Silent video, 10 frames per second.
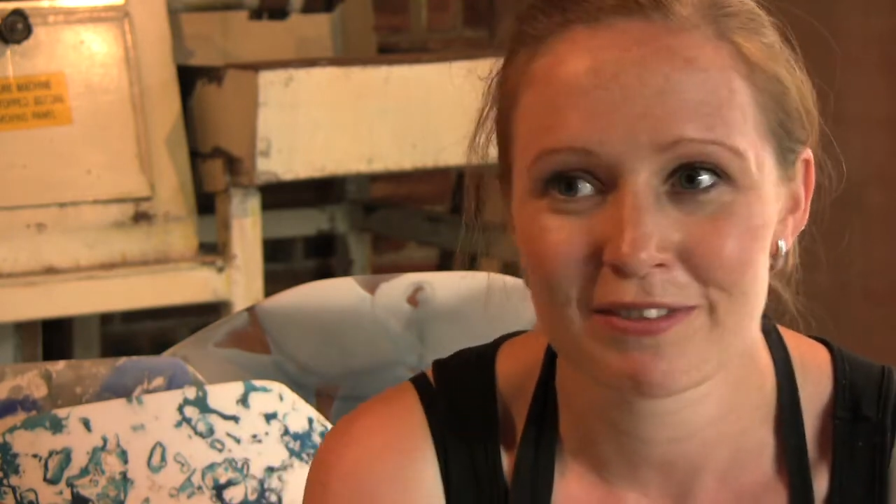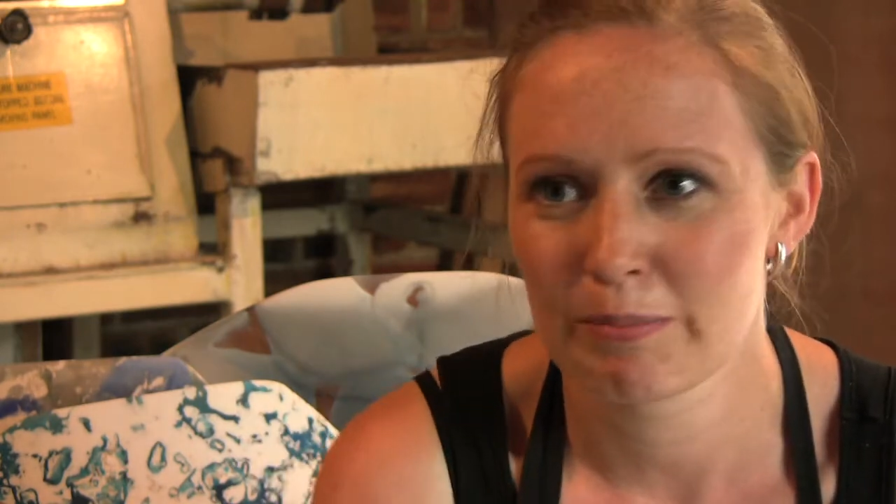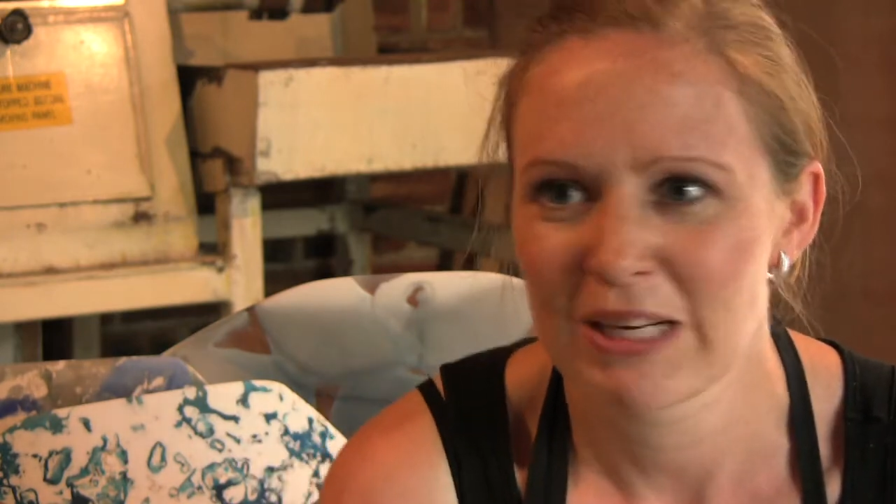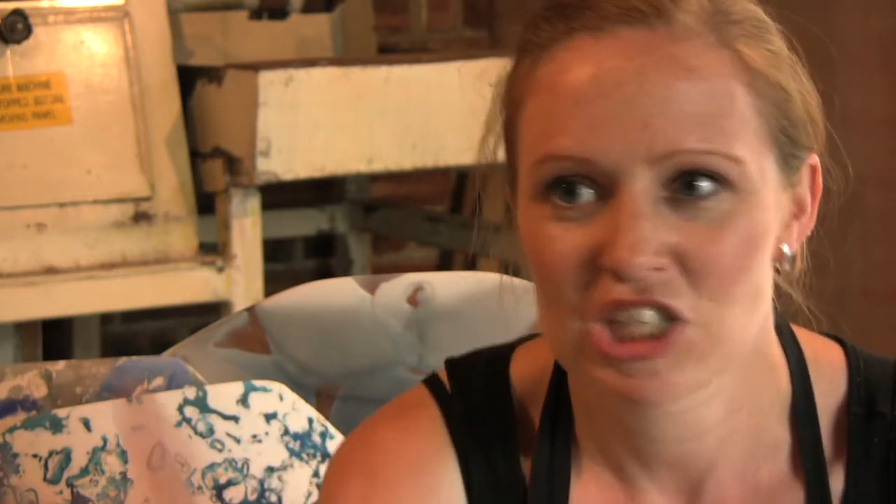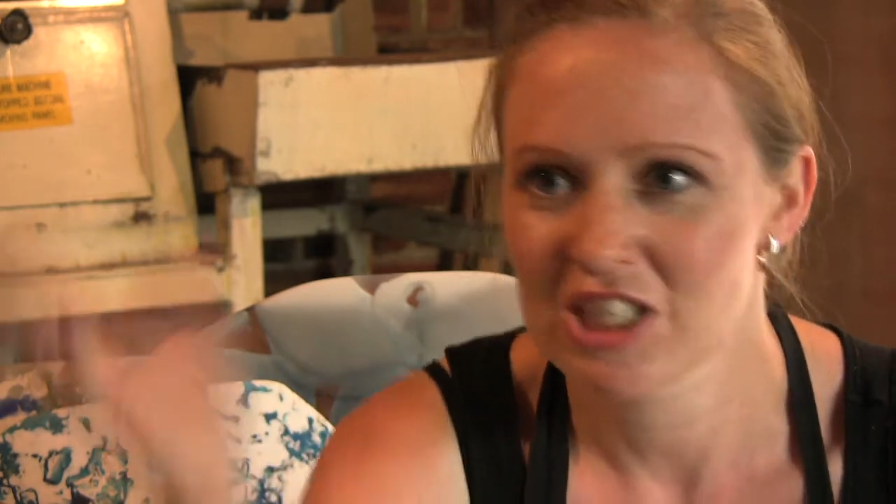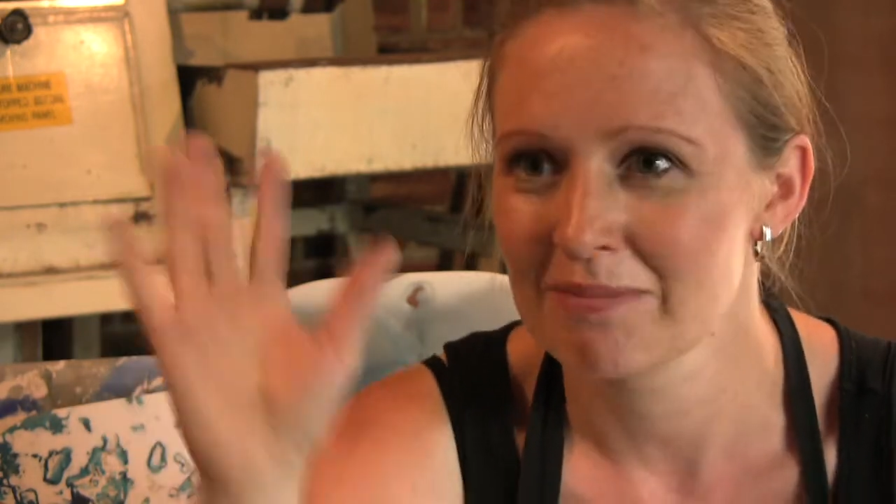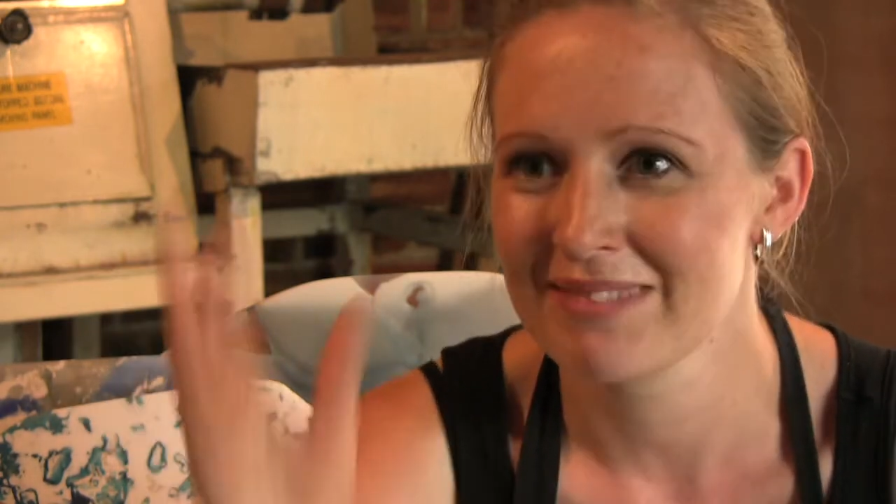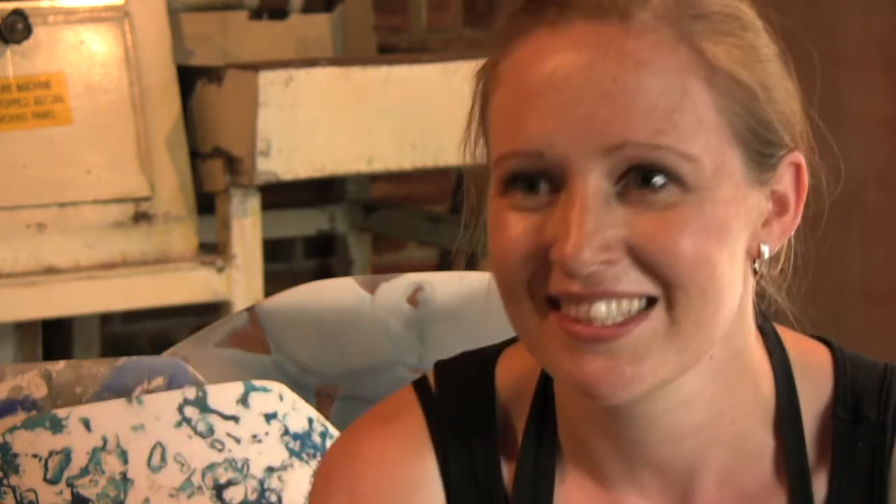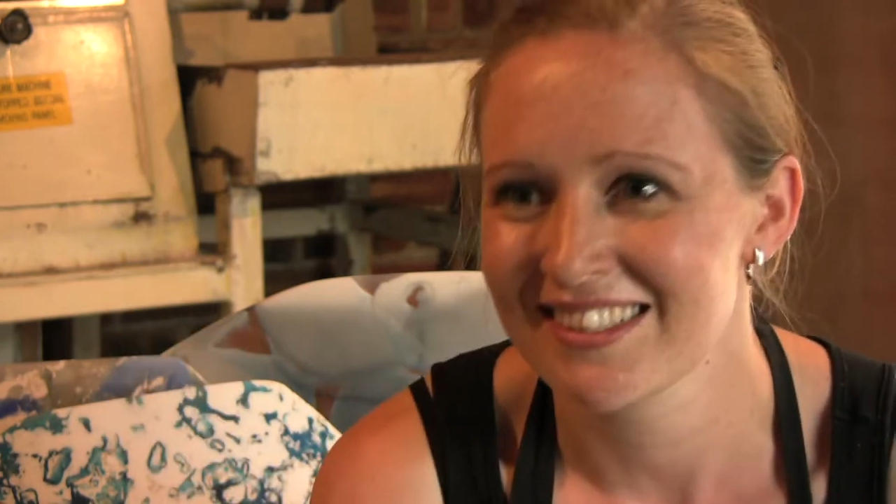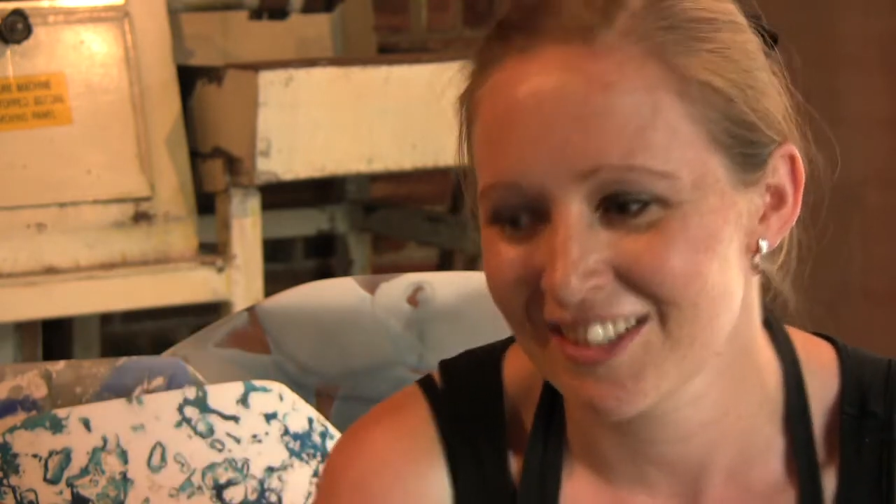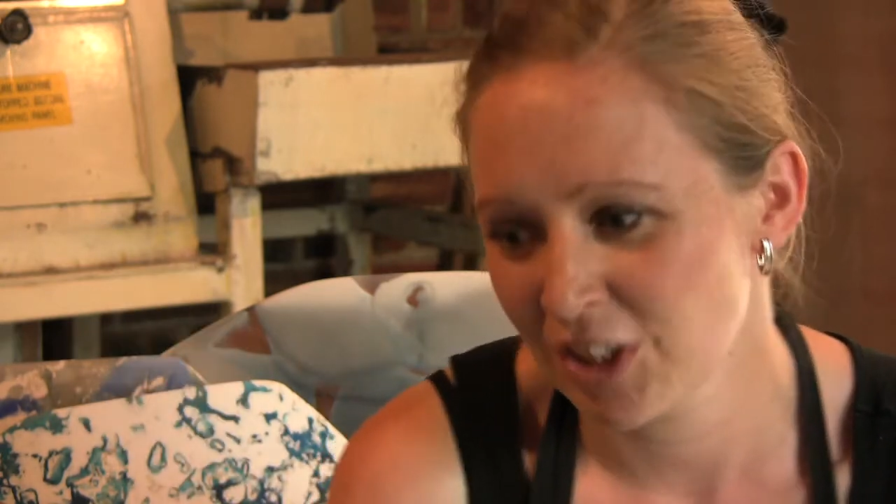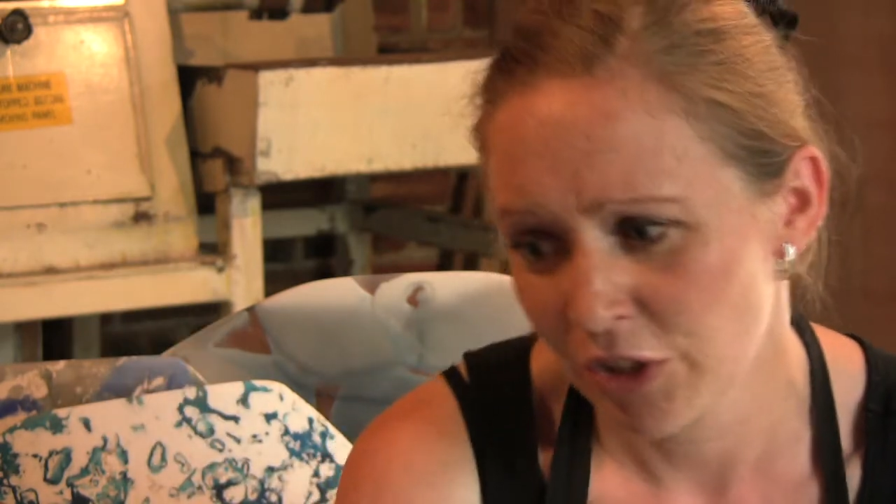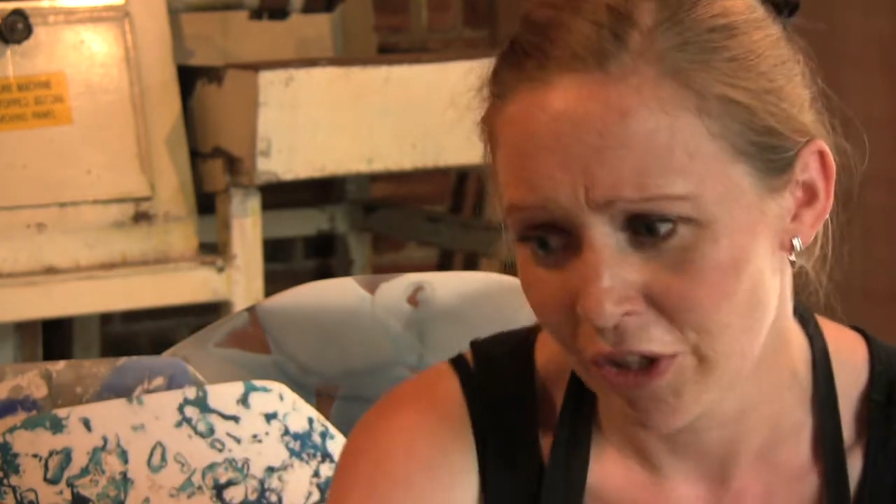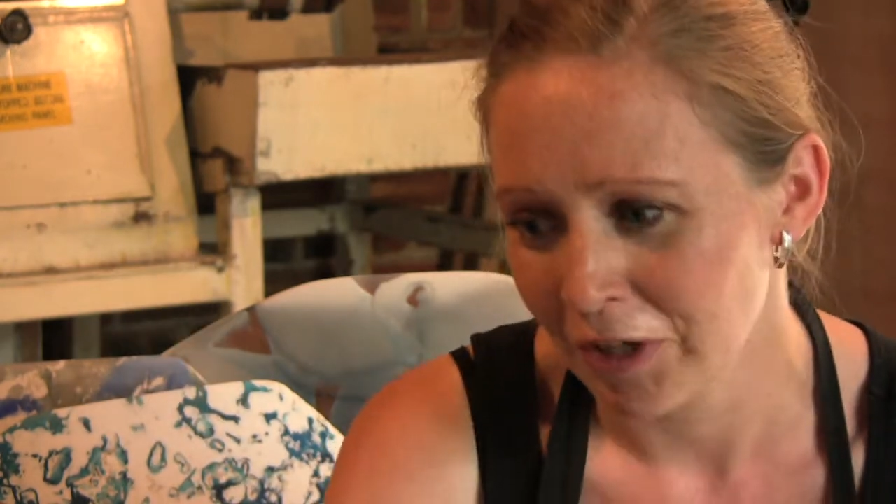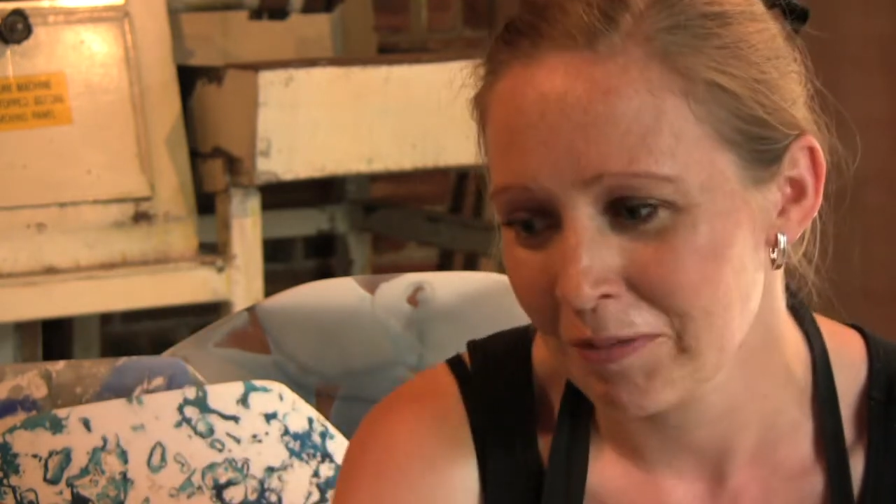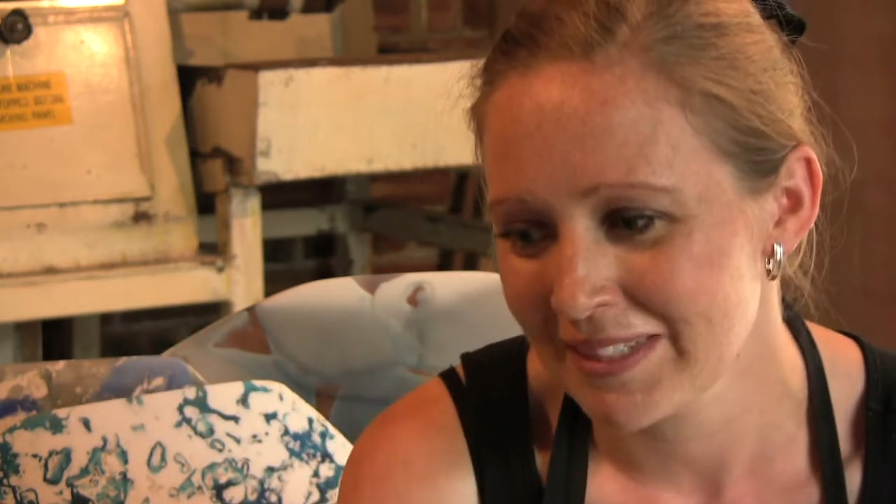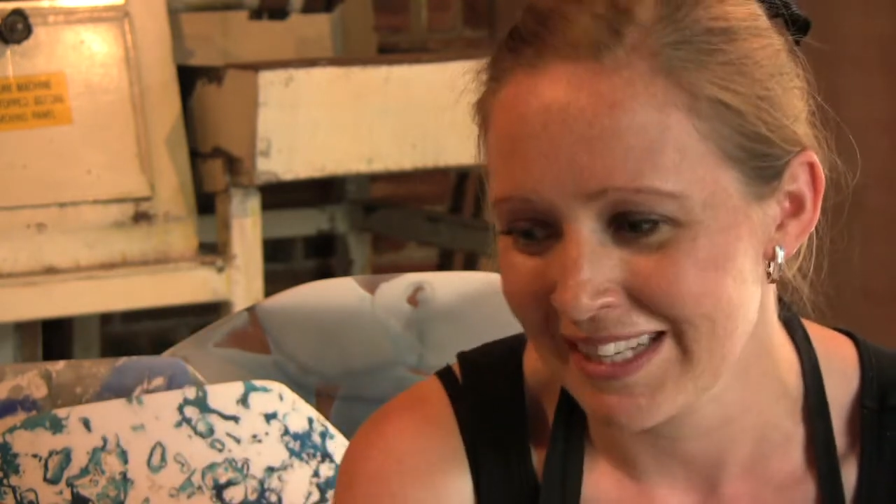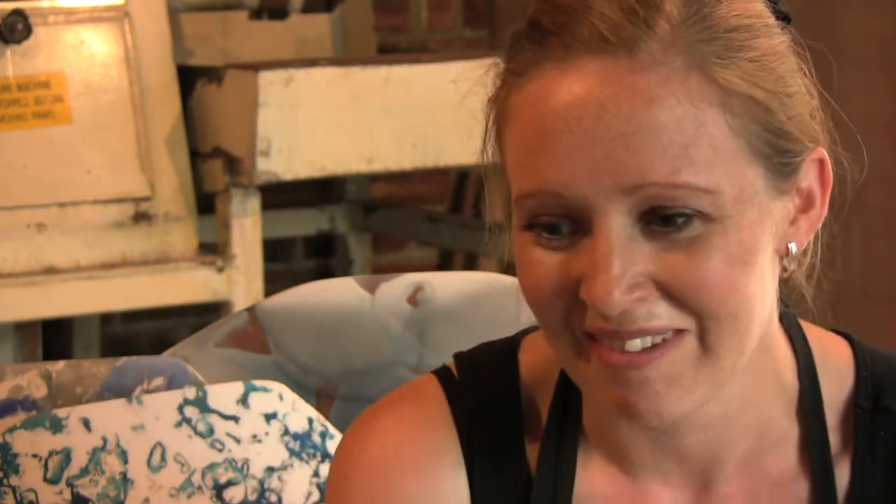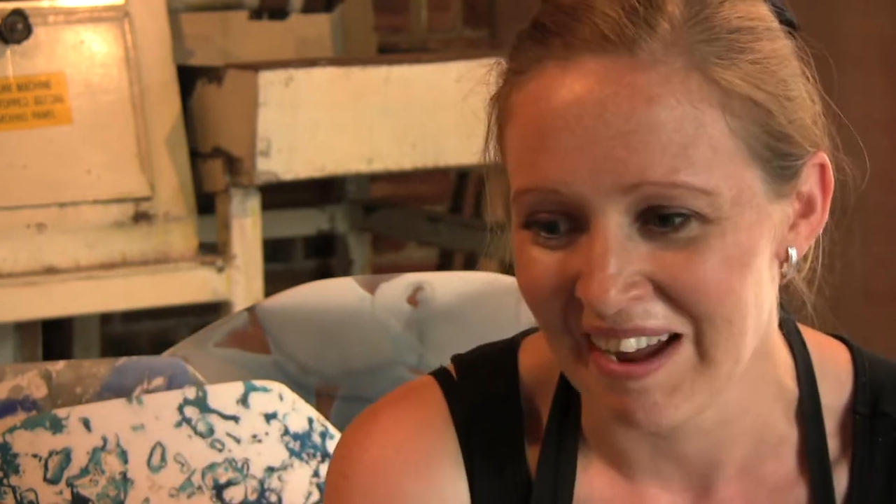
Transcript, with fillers: spaceships and cuckoo hobs that